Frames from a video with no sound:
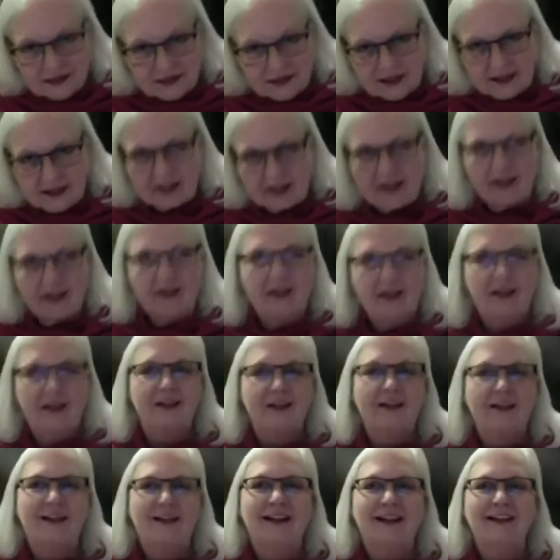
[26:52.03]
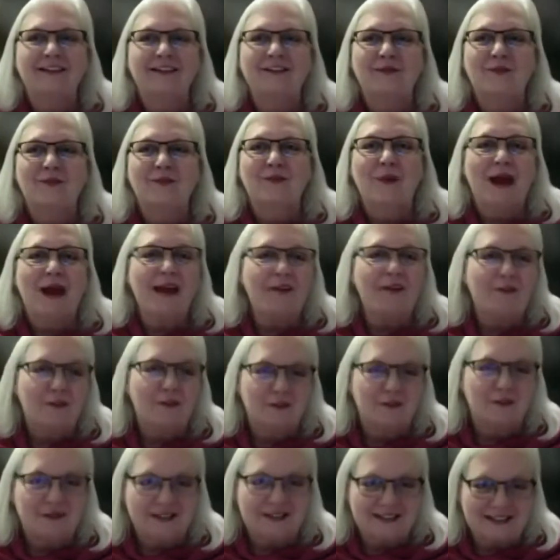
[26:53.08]
get things away from
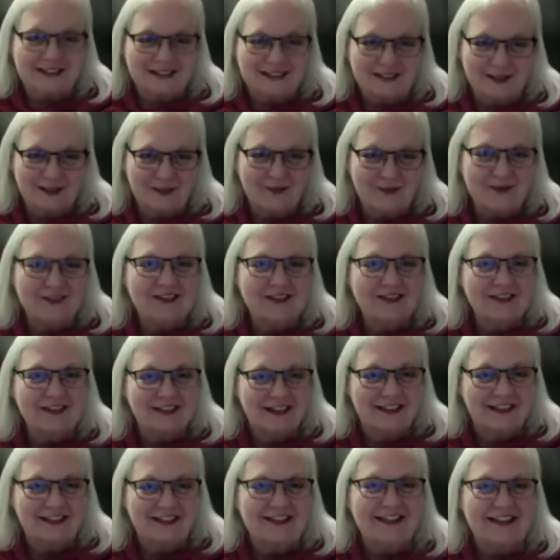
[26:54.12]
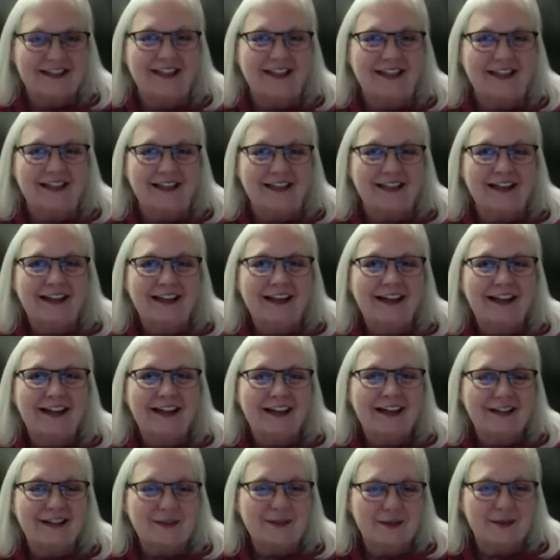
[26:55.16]
systems to the extent
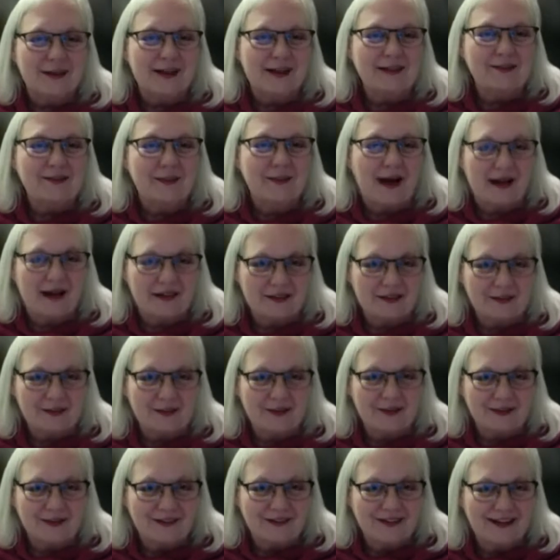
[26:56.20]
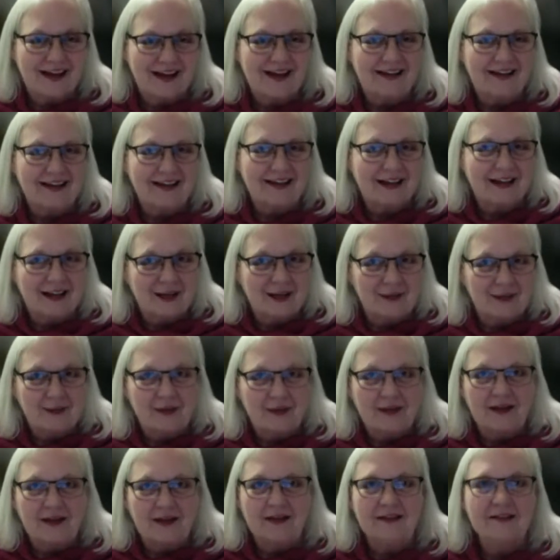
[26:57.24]
that's possible, and keep
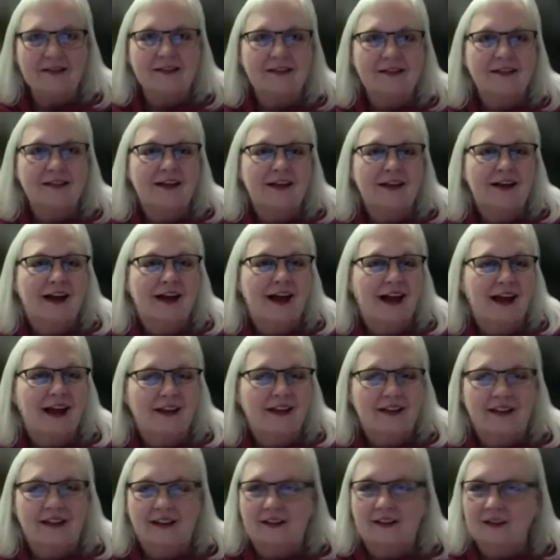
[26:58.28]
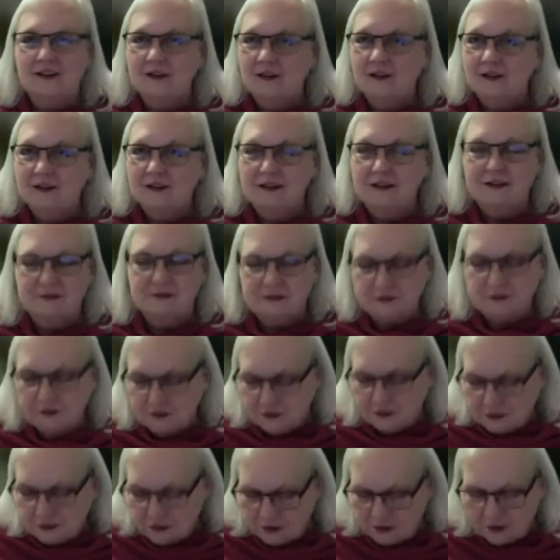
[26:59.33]
things at the
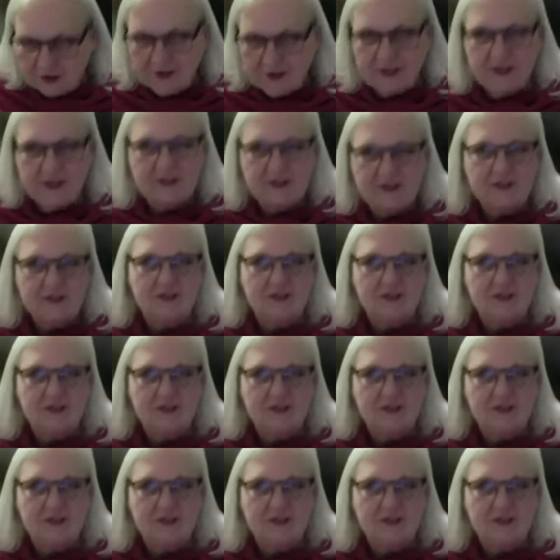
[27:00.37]
earliest,